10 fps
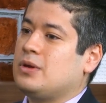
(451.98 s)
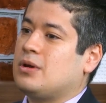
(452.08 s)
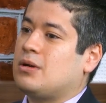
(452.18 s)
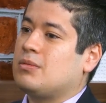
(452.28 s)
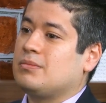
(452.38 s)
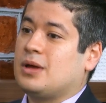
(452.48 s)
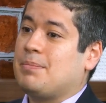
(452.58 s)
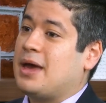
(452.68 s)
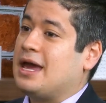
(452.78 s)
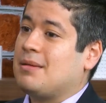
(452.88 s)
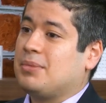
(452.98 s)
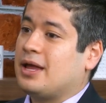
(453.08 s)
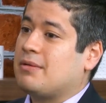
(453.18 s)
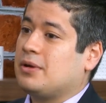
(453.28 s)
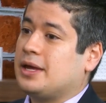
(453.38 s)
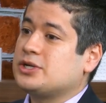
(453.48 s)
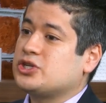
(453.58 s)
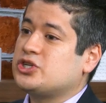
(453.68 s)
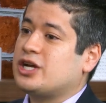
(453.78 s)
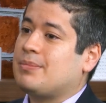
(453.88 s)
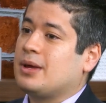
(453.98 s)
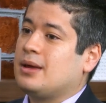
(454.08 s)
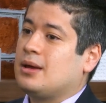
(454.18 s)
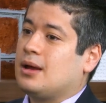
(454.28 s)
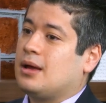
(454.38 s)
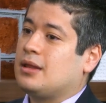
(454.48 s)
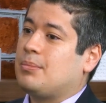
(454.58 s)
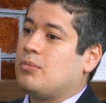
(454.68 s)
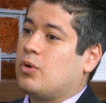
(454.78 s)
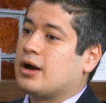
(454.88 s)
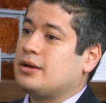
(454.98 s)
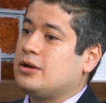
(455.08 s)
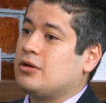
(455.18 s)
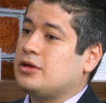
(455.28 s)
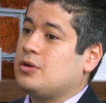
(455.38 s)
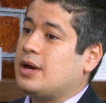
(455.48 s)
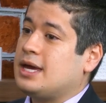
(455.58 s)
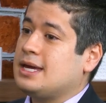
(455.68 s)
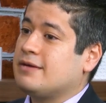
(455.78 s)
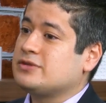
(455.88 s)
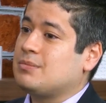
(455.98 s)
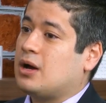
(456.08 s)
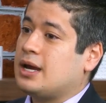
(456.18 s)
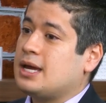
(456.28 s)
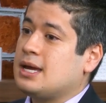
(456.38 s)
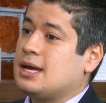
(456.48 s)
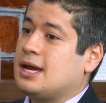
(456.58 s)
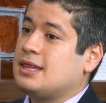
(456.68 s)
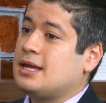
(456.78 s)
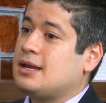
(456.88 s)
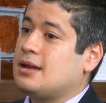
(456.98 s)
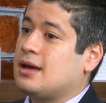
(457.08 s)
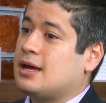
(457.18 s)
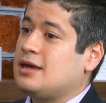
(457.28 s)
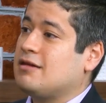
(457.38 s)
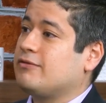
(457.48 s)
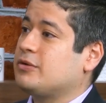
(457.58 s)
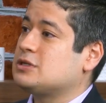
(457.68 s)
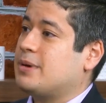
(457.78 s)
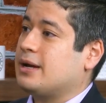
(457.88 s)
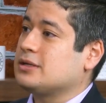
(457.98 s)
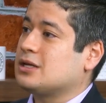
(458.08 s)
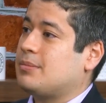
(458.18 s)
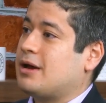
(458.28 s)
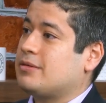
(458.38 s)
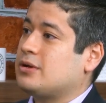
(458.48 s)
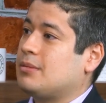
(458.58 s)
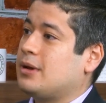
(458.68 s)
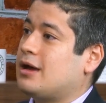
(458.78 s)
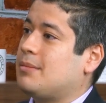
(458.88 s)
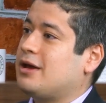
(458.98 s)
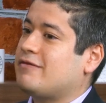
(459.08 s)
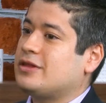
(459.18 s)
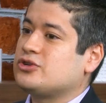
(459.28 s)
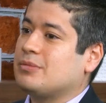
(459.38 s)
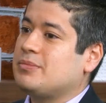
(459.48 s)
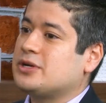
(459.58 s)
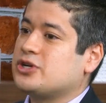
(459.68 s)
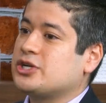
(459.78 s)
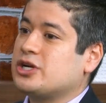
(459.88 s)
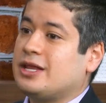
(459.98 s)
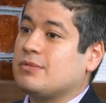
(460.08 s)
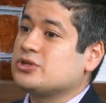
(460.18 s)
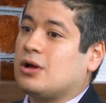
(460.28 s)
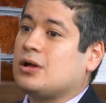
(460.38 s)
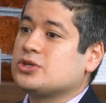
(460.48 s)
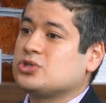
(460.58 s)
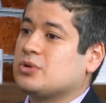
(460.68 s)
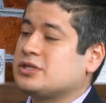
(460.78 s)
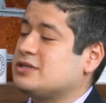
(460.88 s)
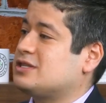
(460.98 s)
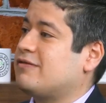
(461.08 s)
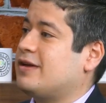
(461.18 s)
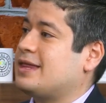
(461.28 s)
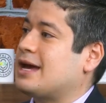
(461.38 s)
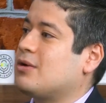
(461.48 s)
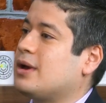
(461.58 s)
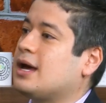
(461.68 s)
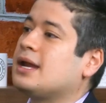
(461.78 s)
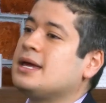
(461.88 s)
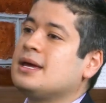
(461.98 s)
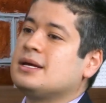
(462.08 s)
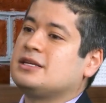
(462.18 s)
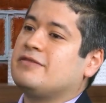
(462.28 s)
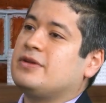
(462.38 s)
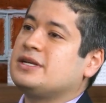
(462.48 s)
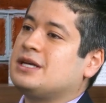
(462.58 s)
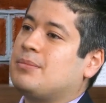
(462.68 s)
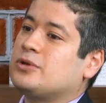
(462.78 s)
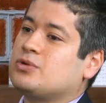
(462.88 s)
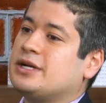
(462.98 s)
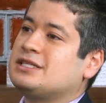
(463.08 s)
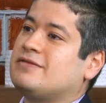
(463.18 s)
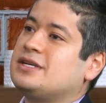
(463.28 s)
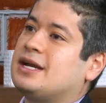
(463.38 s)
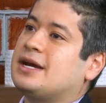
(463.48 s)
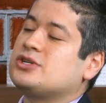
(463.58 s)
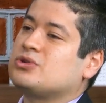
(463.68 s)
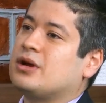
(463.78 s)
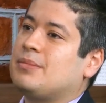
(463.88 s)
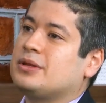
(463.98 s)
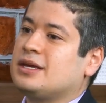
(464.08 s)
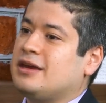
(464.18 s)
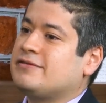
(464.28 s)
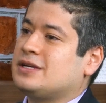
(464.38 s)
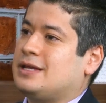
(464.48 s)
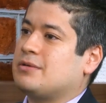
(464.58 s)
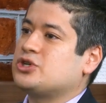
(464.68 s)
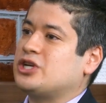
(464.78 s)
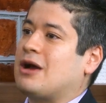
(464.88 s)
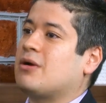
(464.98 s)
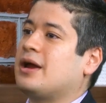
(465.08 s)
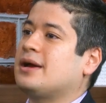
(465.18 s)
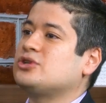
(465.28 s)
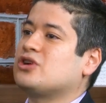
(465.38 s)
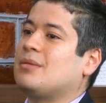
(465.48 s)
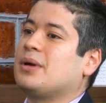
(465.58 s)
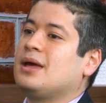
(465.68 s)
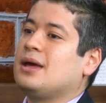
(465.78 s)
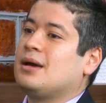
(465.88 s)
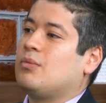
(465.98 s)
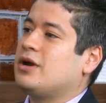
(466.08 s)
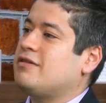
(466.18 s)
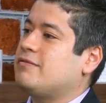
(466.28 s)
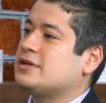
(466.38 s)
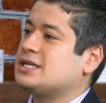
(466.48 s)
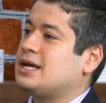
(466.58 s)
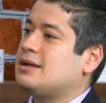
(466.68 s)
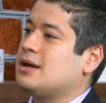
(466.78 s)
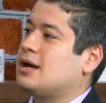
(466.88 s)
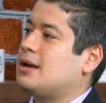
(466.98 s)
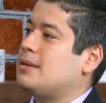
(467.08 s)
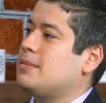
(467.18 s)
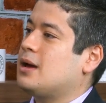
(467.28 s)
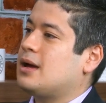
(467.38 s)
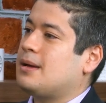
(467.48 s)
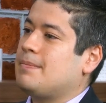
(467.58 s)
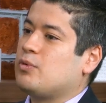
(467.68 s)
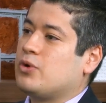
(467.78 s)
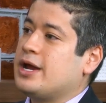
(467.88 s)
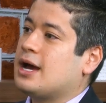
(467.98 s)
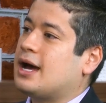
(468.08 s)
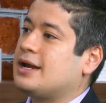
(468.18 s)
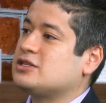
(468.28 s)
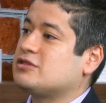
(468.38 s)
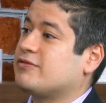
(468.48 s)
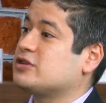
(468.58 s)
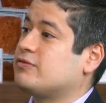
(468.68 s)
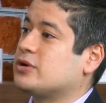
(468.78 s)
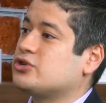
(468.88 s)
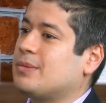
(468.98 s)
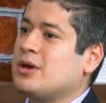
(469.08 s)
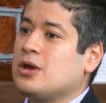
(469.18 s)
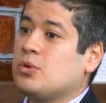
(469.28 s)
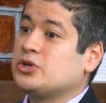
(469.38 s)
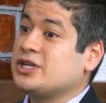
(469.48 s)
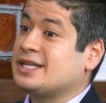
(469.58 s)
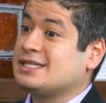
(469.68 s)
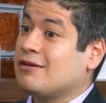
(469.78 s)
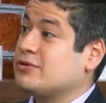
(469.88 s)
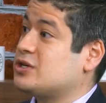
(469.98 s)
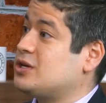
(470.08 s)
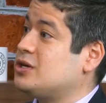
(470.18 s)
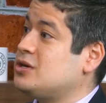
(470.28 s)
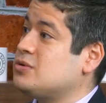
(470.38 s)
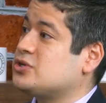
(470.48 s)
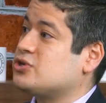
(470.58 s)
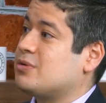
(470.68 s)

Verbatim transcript: you know, a pay-to-play relationship on the, where, you know, the UAE gives him money, and then he influence peddles on behalf of the Trump administration. And there was all sorts of stuff like that going on. To give you an example, in 2017, I had a story about the gifts that they were showering on Trump when he visited Riyadh as his first foreign trip, which in itself was a huge